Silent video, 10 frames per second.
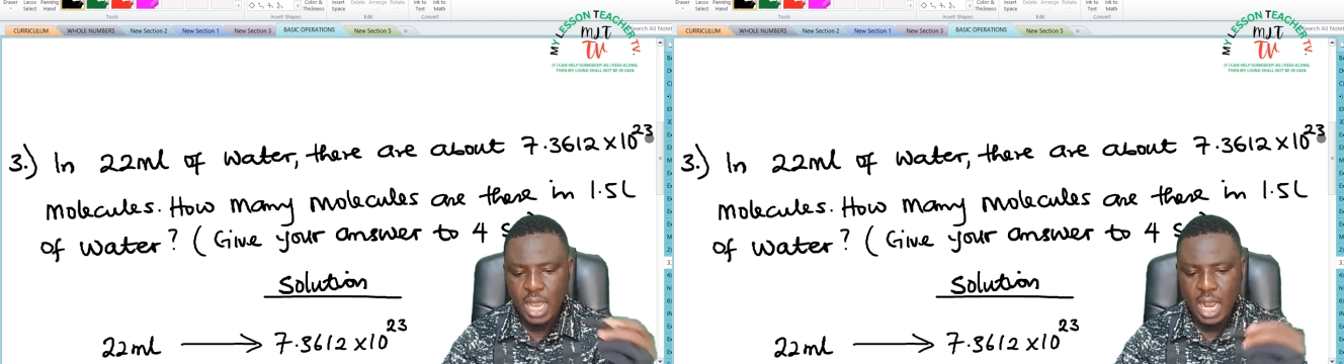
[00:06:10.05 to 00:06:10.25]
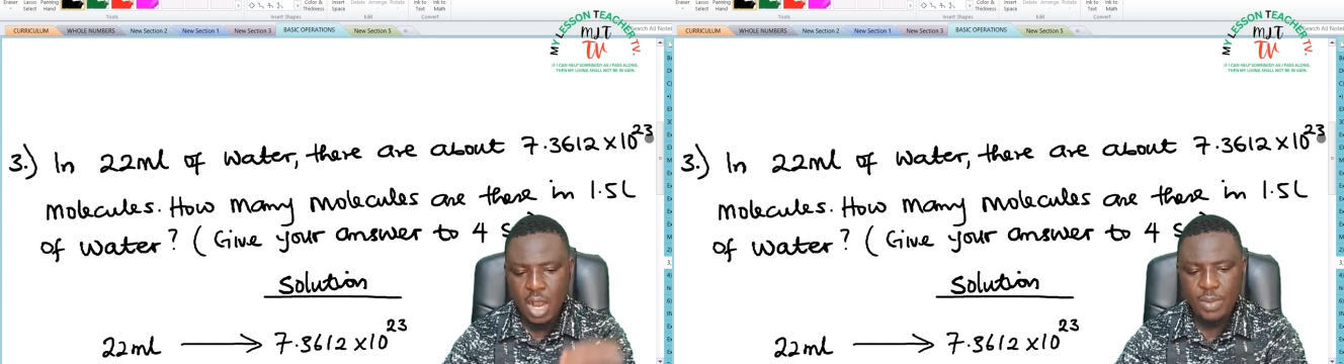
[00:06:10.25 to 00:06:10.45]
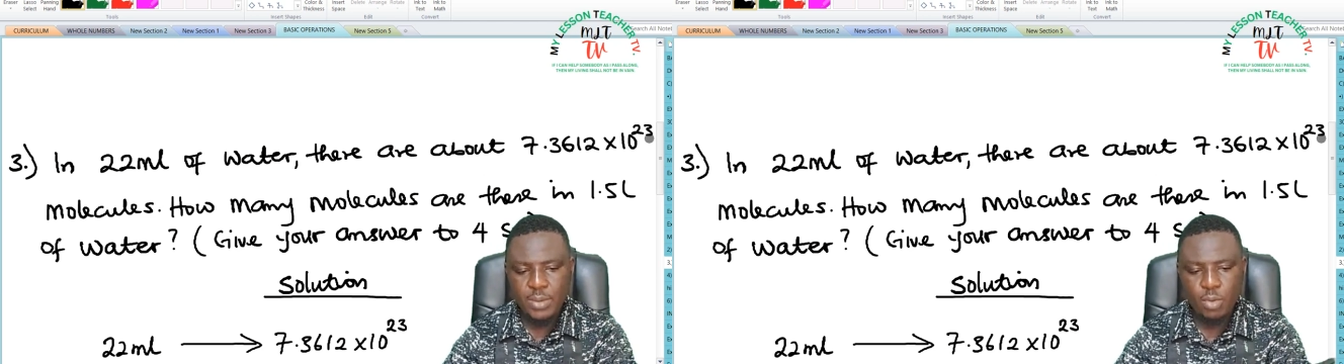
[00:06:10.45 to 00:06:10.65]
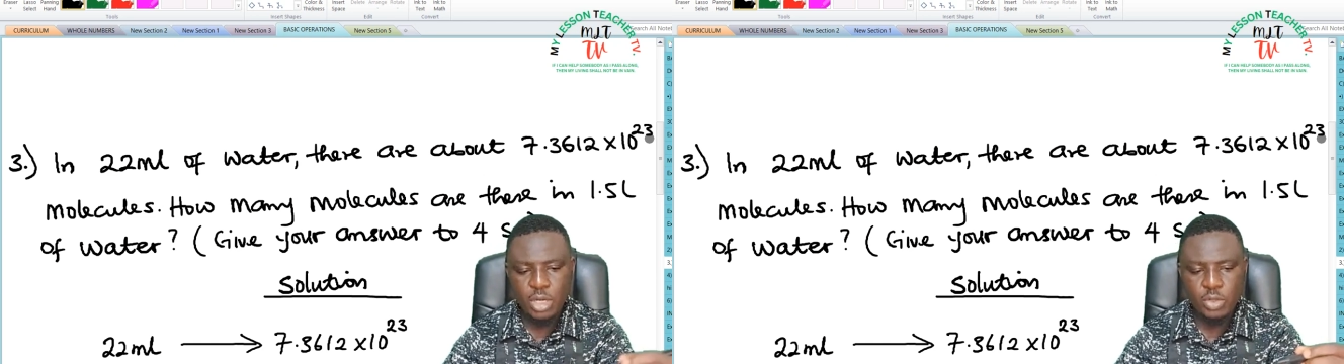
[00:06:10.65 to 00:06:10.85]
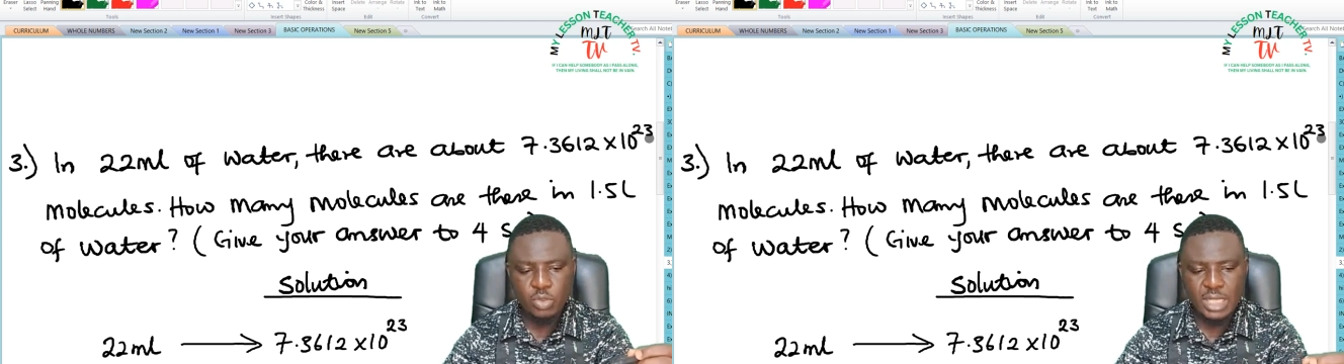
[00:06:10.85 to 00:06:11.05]
How many
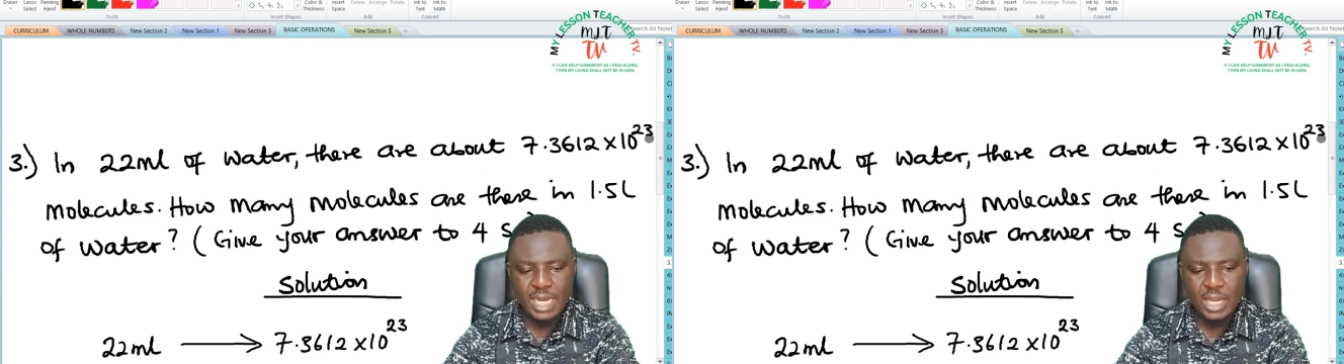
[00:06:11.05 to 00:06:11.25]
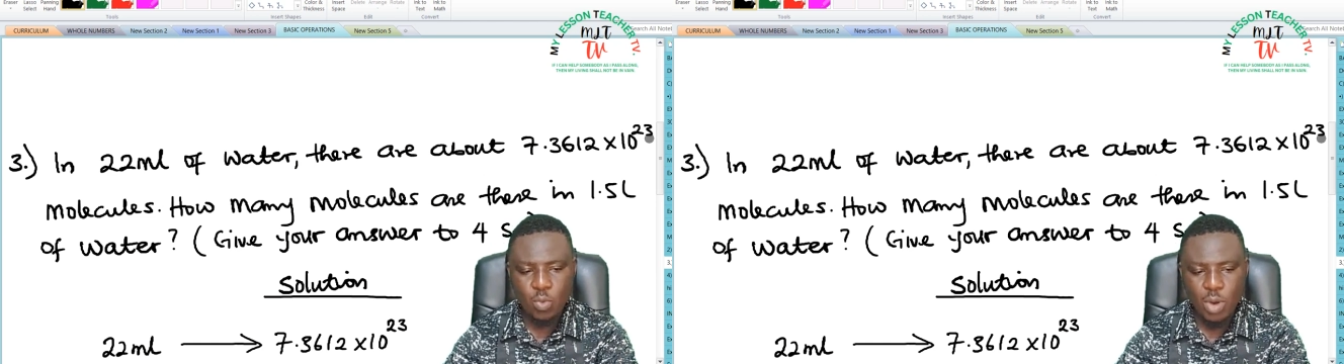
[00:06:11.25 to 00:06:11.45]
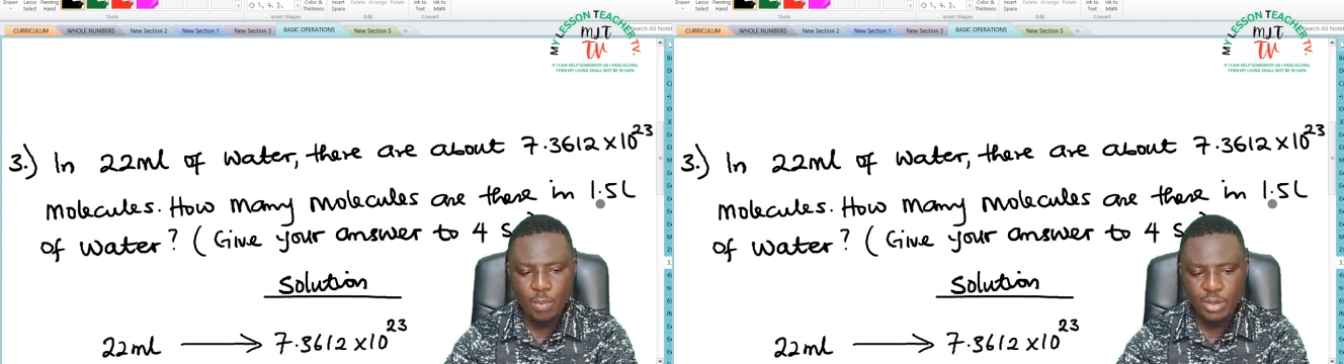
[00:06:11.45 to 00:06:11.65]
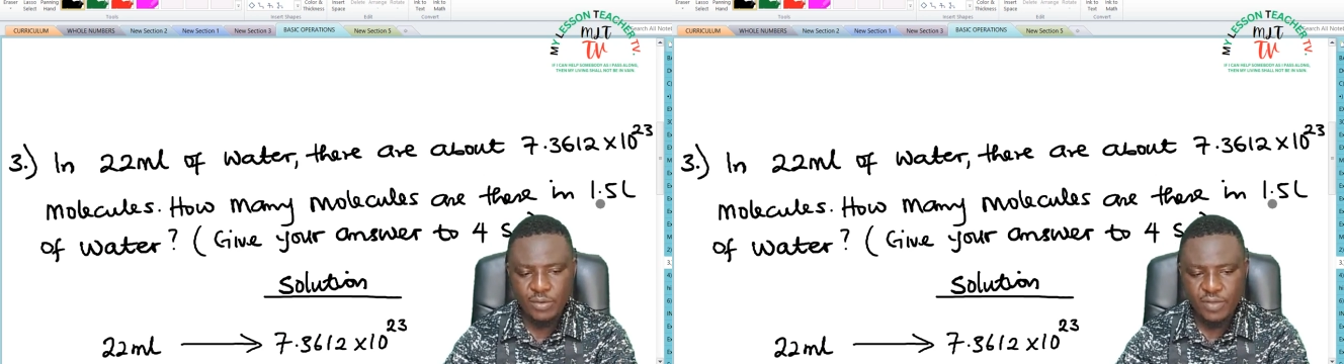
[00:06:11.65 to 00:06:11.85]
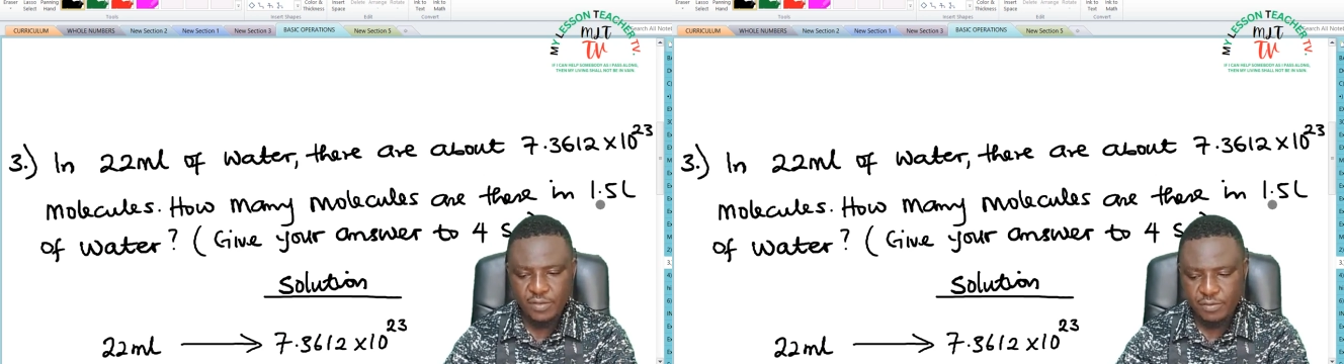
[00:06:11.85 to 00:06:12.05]
molecules are there in
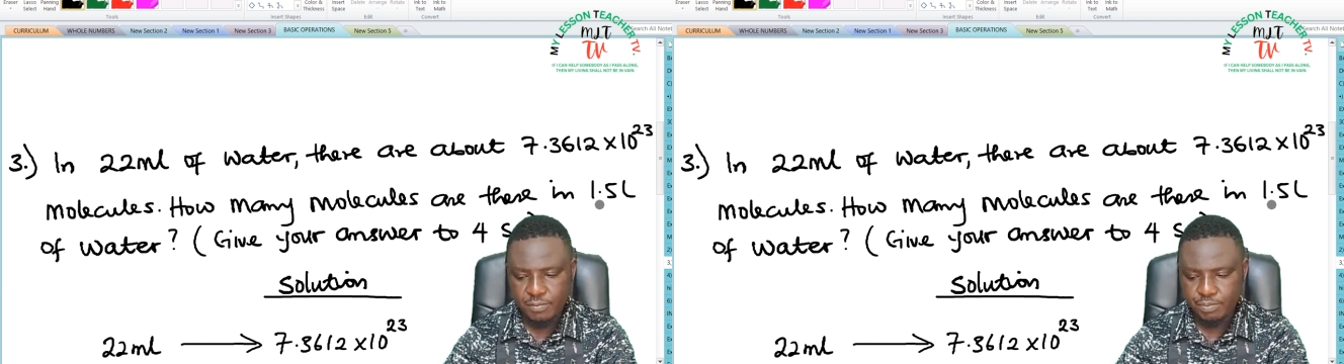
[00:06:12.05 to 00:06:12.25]
1.5?